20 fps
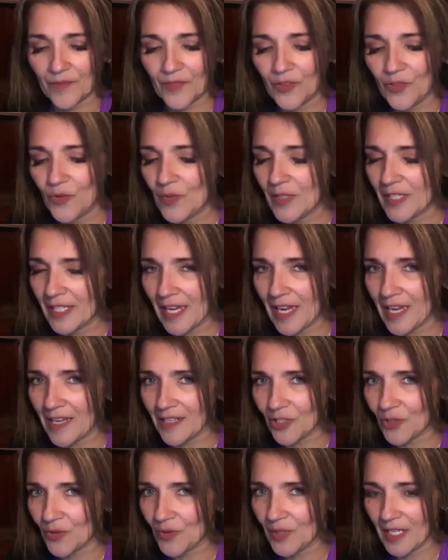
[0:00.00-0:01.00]
You can't
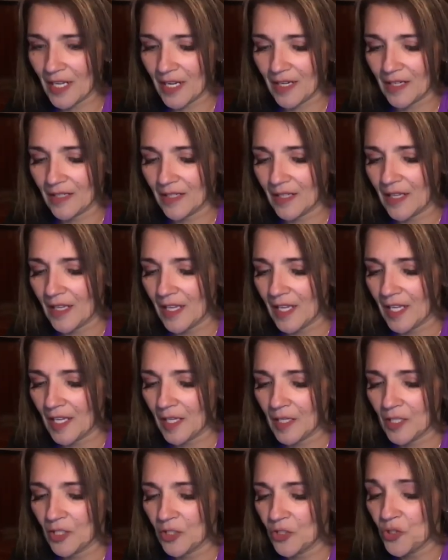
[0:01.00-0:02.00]
create
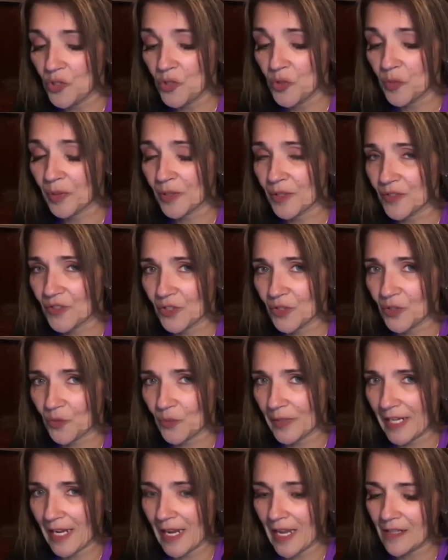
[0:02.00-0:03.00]
a new personal
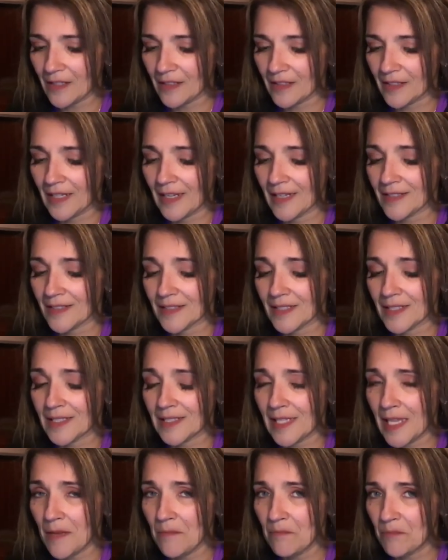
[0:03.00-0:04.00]
reality as the same